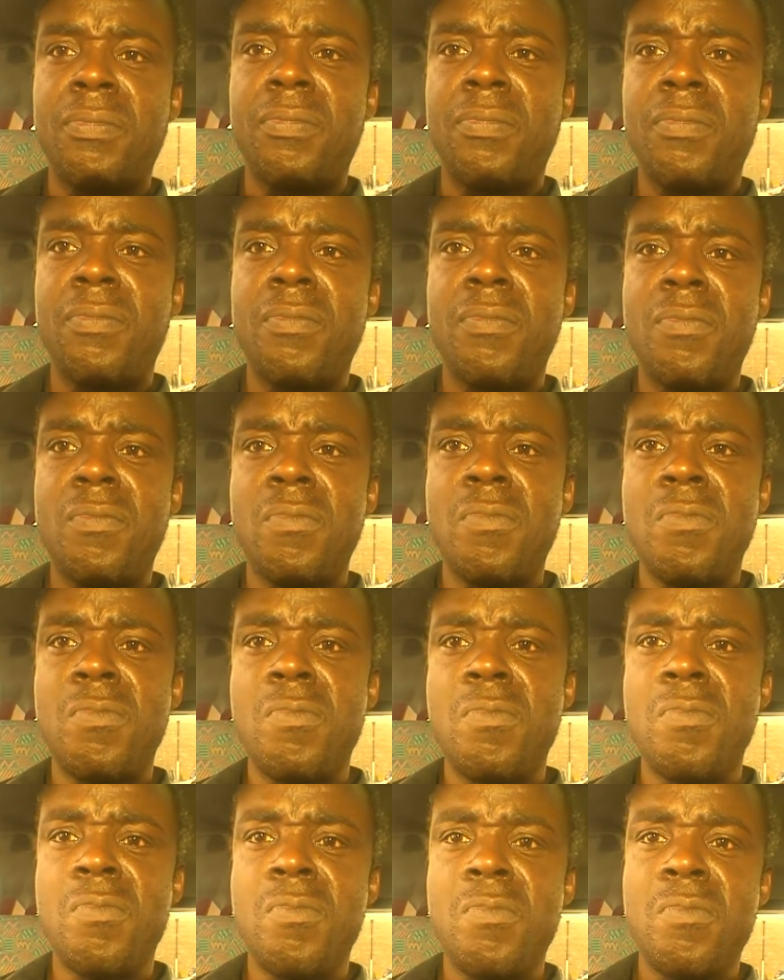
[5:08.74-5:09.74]

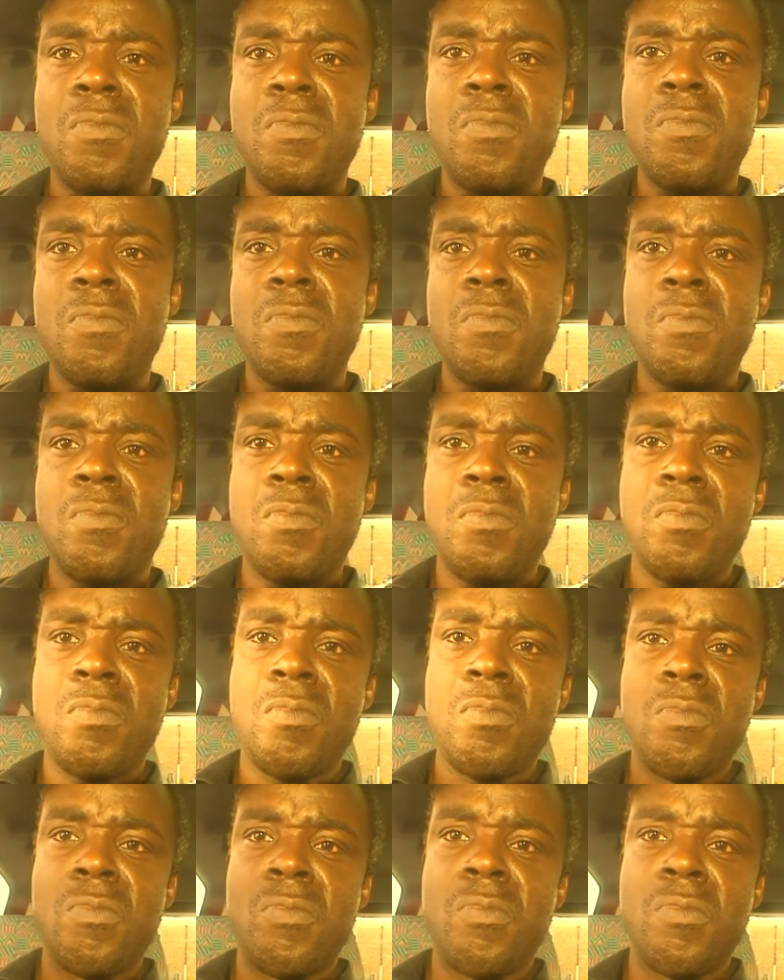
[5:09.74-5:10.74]

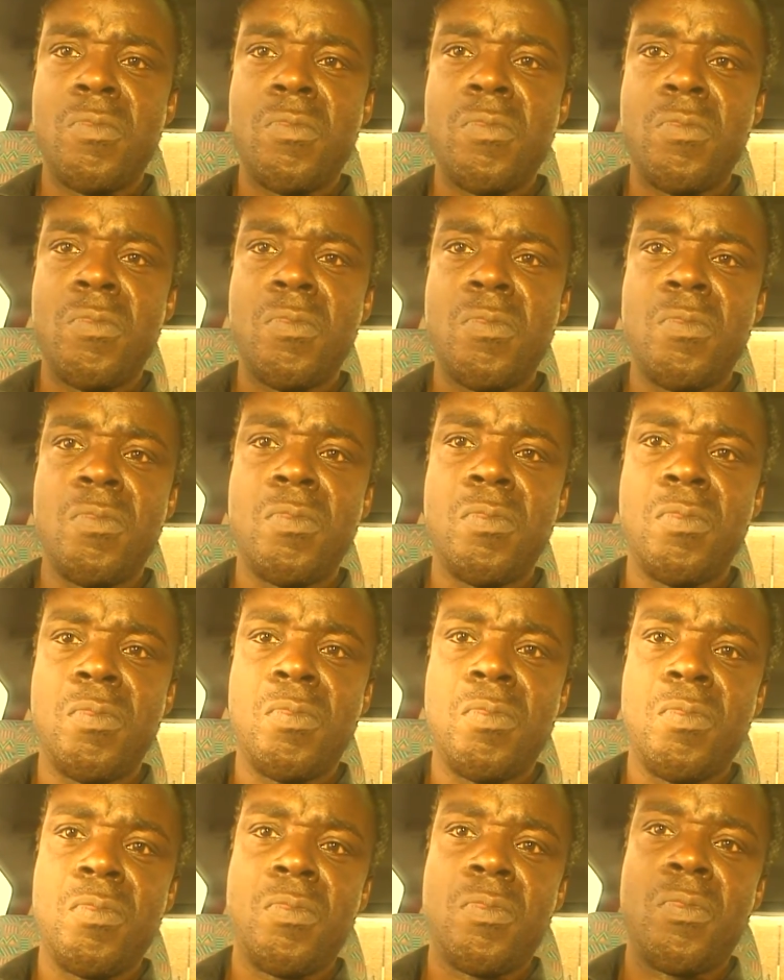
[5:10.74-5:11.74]

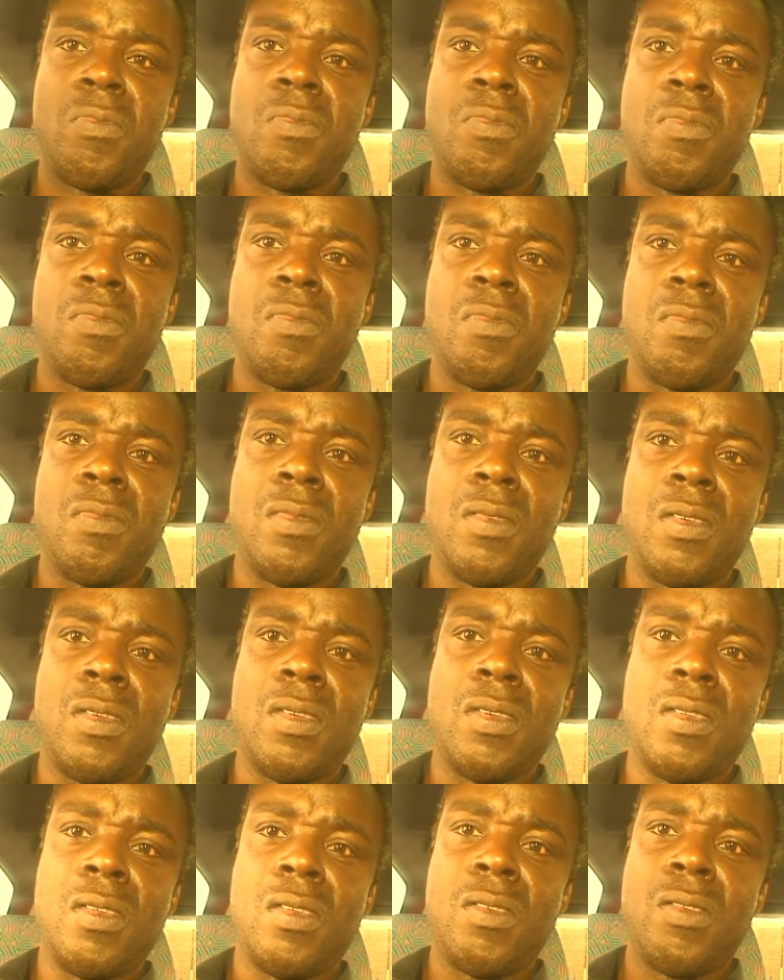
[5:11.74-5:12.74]

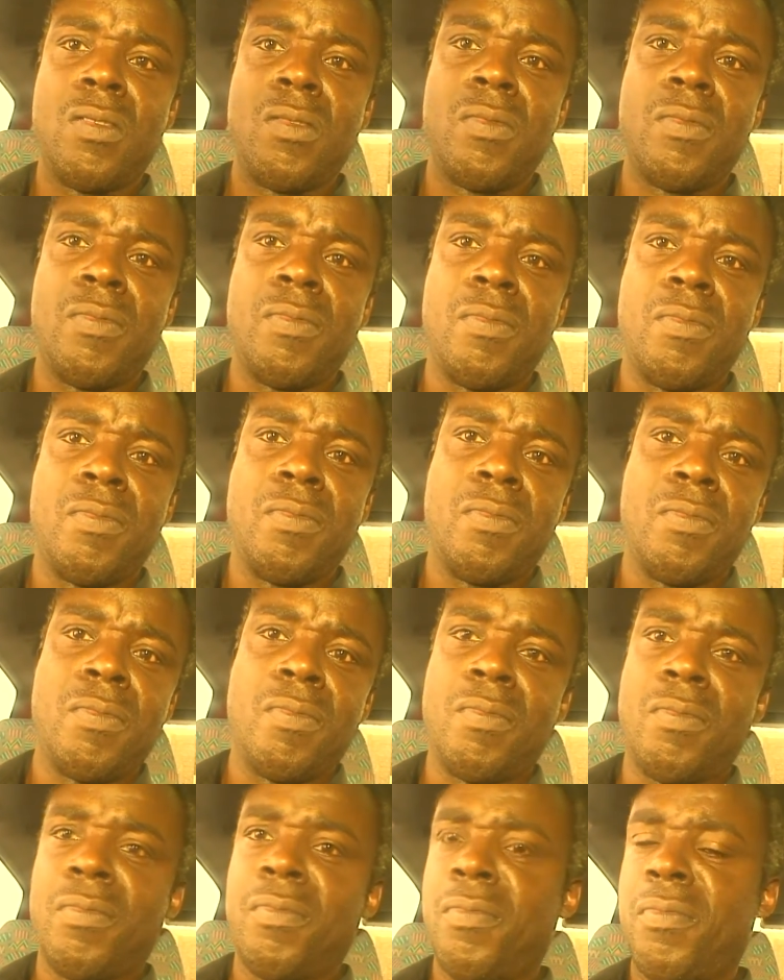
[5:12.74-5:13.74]

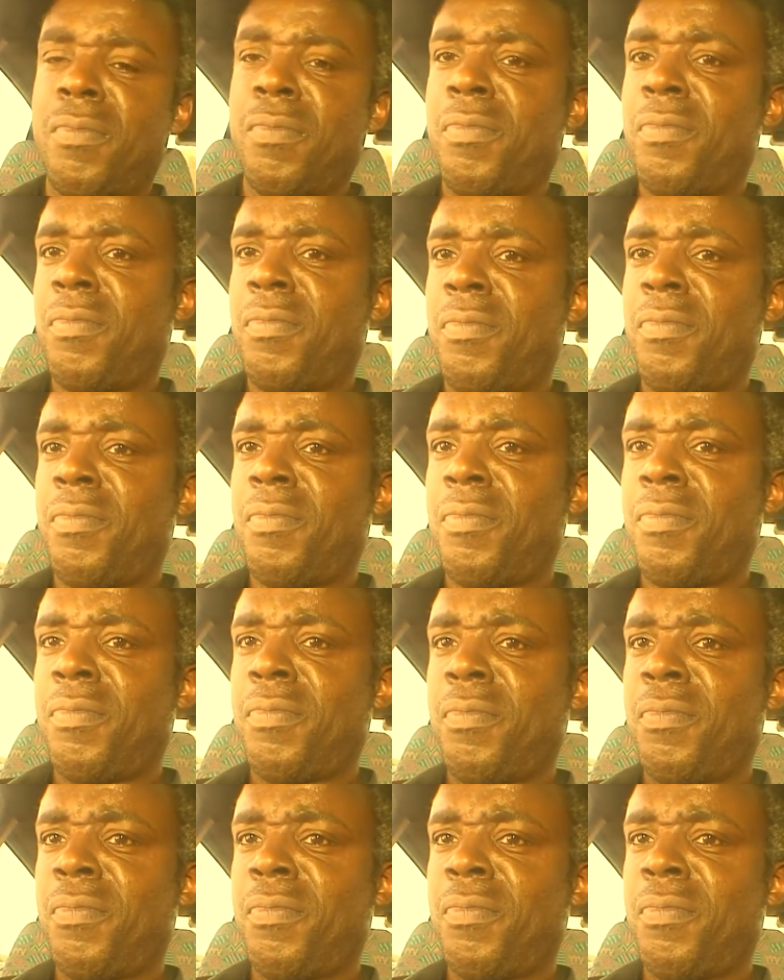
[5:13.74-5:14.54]
(no one is talking)